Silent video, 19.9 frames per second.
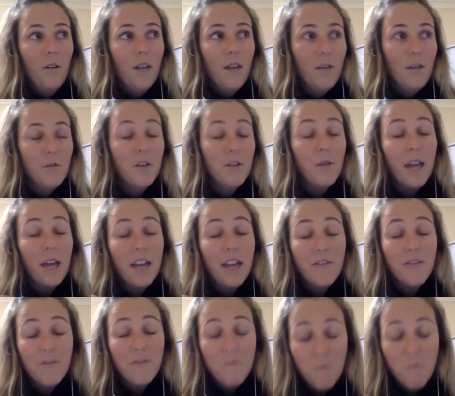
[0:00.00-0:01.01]
it was
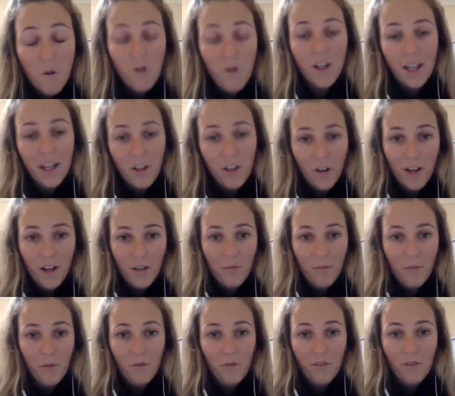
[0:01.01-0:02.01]
even more
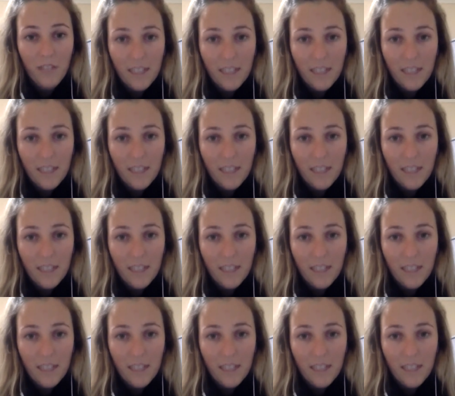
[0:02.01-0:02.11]
incredible